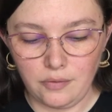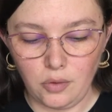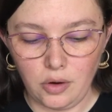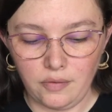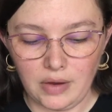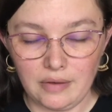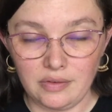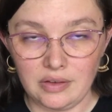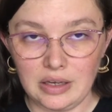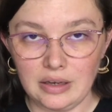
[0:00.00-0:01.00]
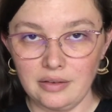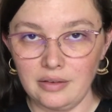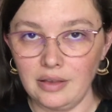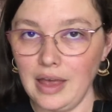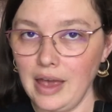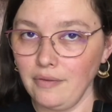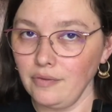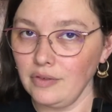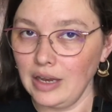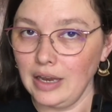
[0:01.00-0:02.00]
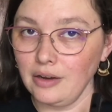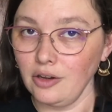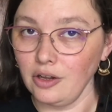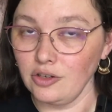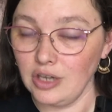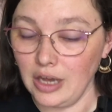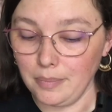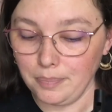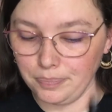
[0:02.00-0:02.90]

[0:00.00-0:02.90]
4, 5, 6, left hand on top.